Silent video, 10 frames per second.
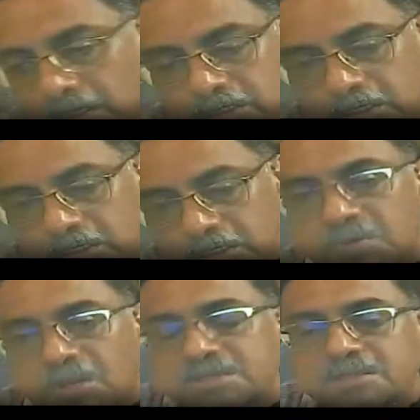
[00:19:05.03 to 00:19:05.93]
thinking
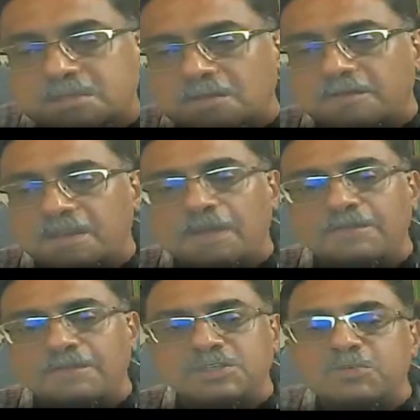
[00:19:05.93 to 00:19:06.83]
process of an
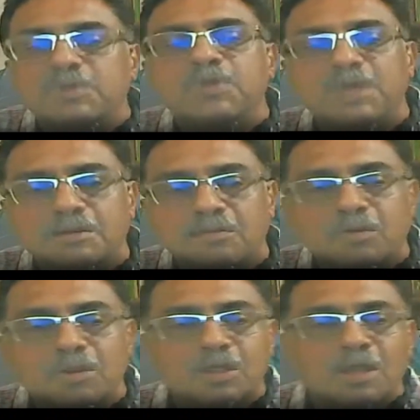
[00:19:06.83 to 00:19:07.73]
average human being.
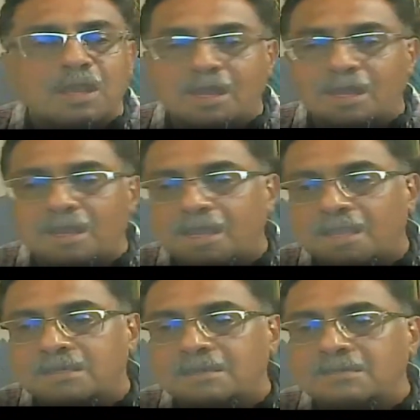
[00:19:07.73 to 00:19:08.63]

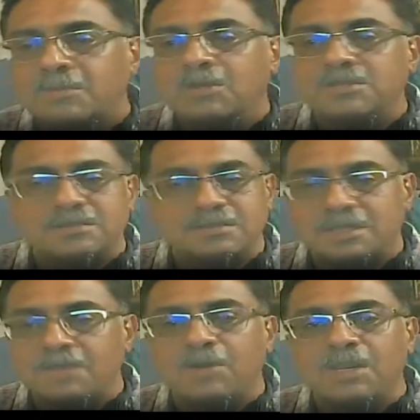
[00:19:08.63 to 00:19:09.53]
And because
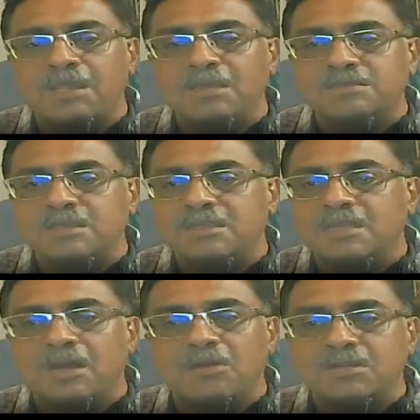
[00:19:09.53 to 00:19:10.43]
they only see the
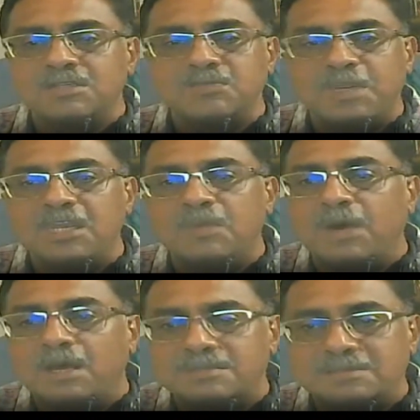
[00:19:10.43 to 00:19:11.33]
governor speeding
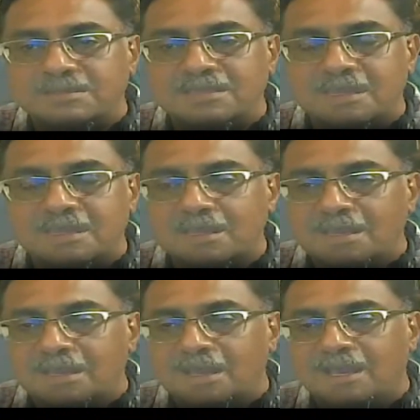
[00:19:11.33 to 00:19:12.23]
past the
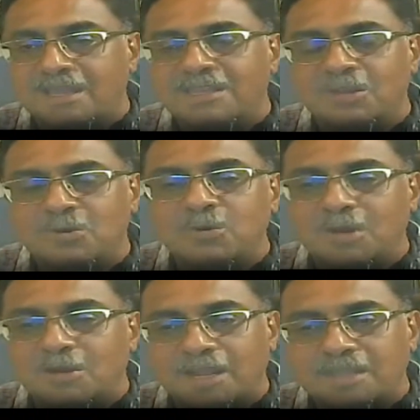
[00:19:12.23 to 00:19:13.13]
in the road,
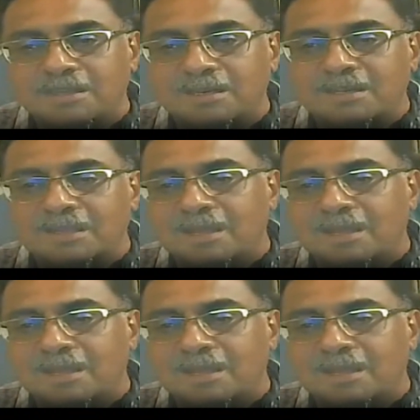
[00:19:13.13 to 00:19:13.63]
or rather